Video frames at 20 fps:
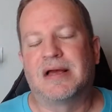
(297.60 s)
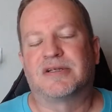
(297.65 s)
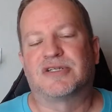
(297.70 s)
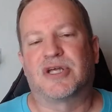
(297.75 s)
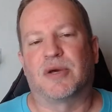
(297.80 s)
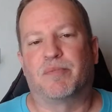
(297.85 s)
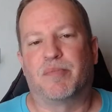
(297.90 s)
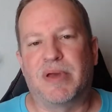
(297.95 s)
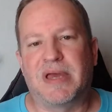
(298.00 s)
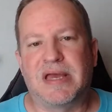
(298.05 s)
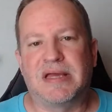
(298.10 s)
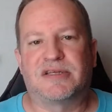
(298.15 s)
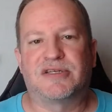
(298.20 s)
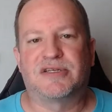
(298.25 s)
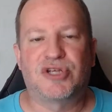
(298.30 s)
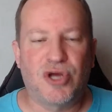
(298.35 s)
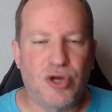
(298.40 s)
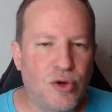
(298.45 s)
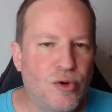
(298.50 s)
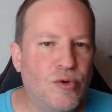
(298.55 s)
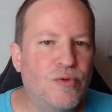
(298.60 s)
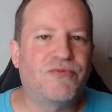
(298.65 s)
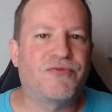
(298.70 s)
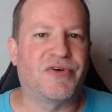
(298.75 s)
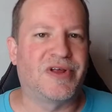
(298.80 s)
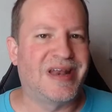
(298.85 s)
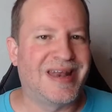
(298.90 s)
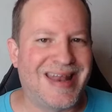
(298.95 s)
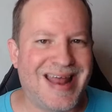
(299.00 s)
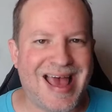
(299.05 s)
to be too
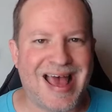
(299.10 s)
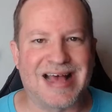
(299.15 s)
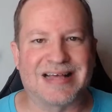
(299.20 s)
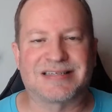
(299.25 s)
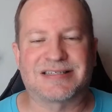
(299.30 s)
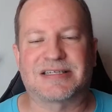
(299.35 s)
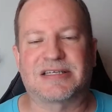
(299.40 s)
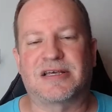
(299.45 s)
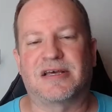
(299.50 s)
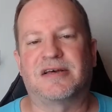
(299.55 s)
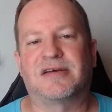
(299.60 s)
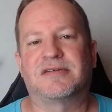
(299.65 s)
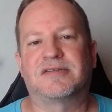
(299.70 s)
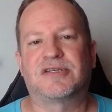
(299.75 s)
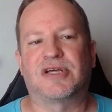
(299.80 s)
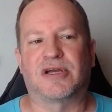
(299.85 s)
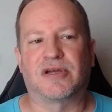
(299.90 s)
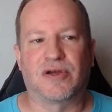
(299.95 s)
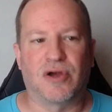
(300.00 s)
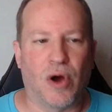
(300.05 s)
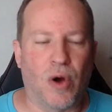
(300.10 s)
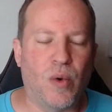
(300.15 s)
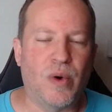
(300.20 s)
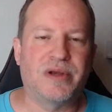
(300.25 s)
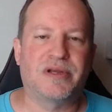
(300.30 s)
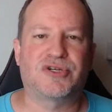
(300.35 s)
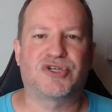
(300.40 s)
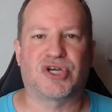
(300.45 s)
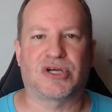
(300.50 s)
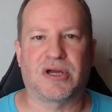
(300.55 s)
finesse to go
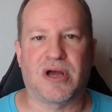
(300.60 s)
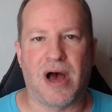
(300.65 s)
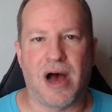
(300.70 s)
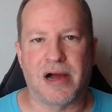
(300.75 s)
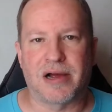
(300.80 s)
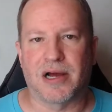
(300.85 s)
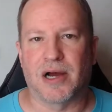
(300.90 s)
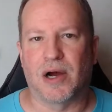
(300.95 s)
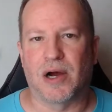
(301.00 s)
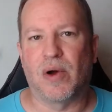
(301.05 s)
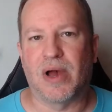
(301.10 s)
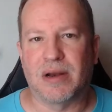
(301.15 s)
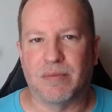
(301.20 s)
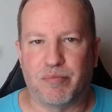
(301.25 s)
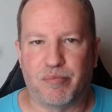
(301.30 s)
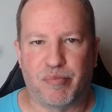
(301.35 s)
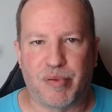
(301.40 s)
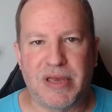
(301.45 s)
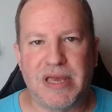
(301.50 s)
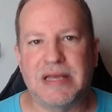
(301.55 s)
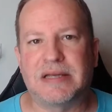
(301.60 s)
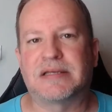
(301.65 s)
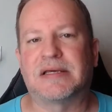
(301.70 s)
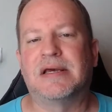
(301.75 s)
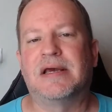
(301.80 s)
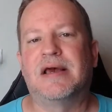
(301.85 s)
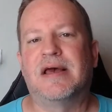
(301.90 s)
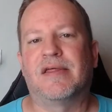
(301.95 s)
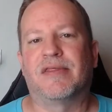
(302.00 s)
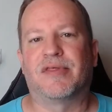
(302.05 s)
into Chicago and beat
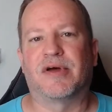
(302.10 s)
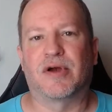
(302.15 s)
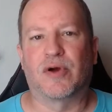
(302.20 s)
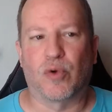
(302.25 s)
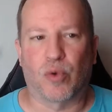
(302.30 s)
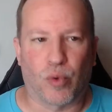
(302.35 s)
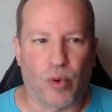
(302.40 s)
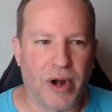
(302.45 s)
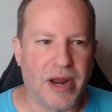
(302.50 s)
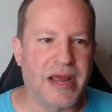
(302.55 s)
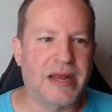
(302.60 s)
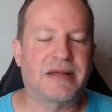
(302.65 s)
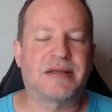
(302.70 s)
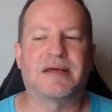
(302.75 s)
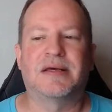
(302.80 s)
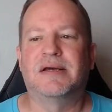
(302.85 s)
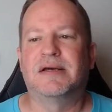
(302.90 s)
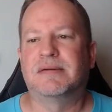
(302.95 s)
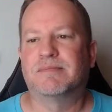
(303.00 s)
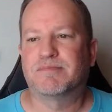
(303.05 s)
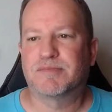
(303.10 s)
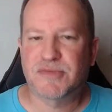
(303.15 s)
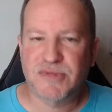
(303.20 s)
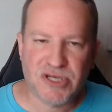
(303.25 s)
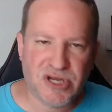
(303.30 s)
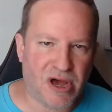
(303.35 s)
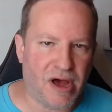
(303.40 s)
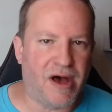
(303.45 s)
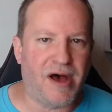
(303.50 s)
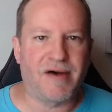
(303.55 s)
the great,
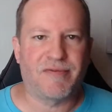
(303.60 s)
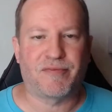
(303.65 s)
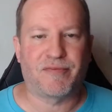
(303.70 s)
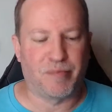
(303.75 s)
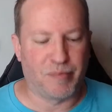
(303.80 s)
tough